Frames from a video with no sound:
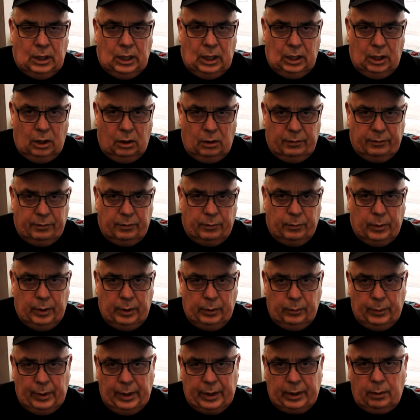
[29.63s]
Hello
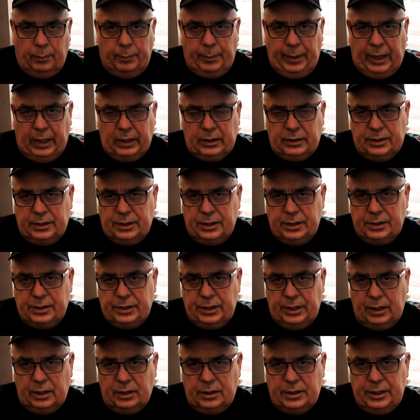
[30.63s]
everyone, welcome back to the
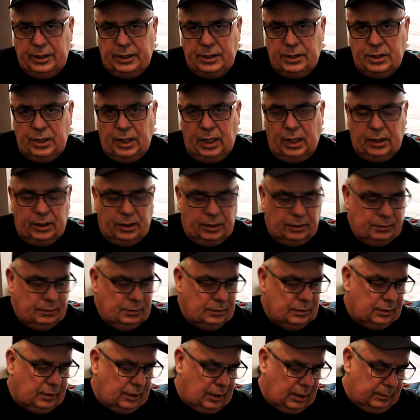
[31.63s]
CRT channel.
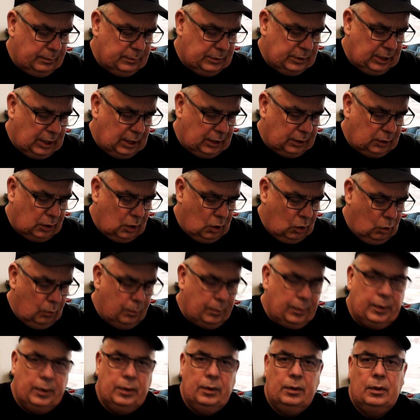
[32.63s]
I'm John
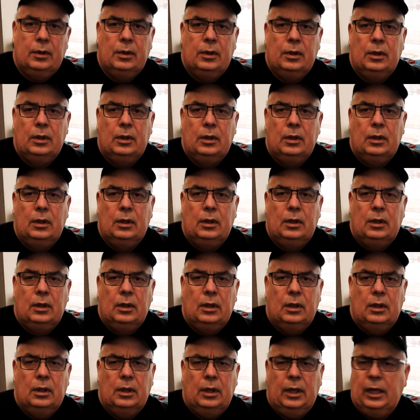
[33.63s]
Cope,
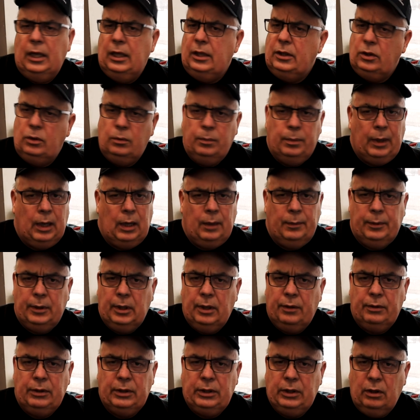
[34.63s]
and you
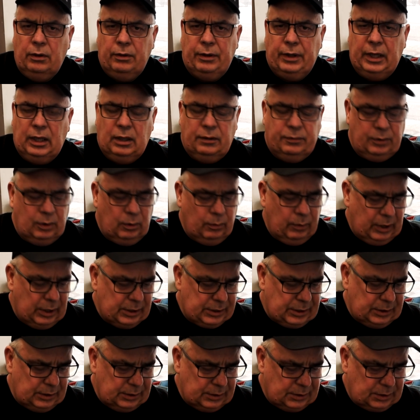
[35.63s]
probably already know that if you're
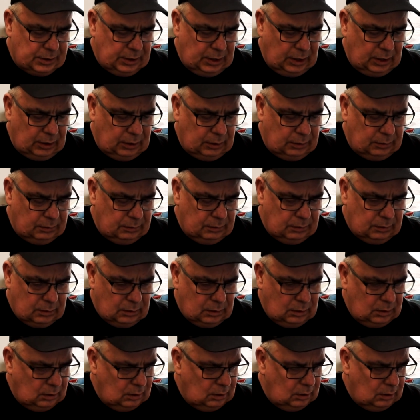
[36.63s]
watching this channel.
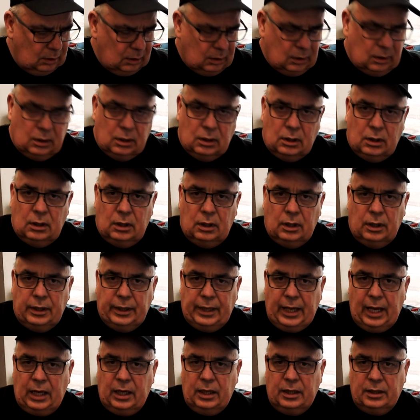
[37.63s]

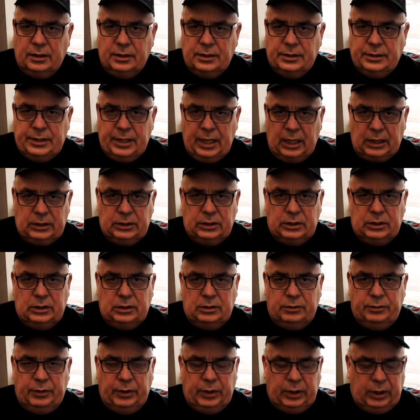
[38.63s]
Got a
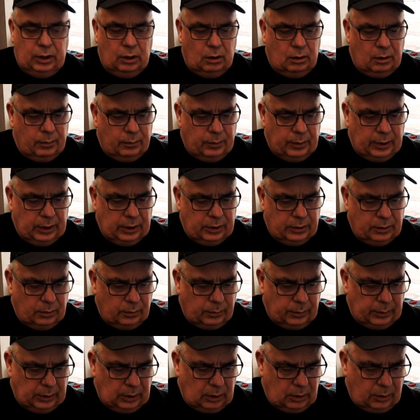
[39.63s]
technical video I want to do
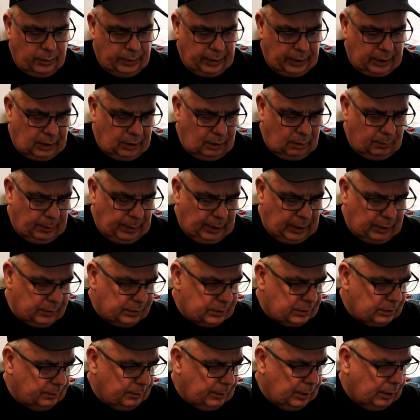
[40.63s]
real quick
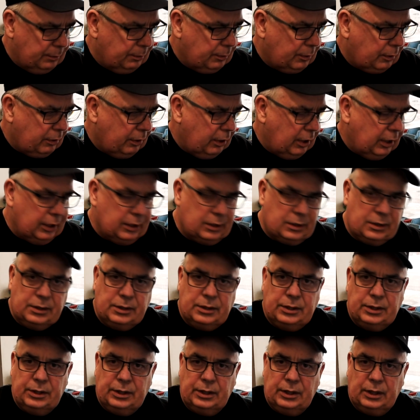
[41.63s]
about some
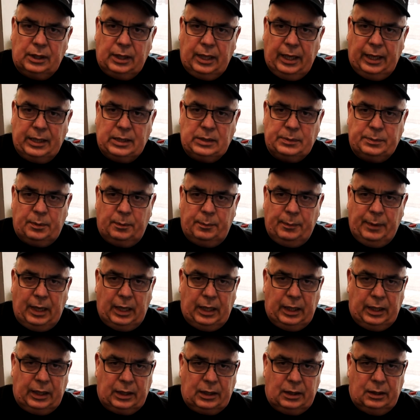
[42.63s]
upgrades to the
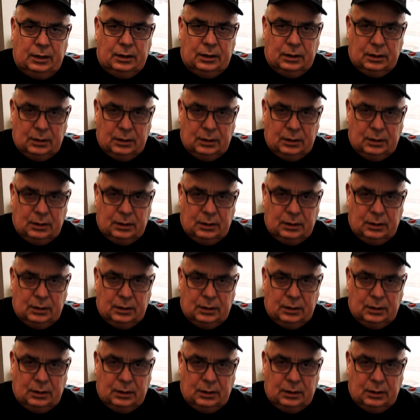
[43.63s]
Caspermatic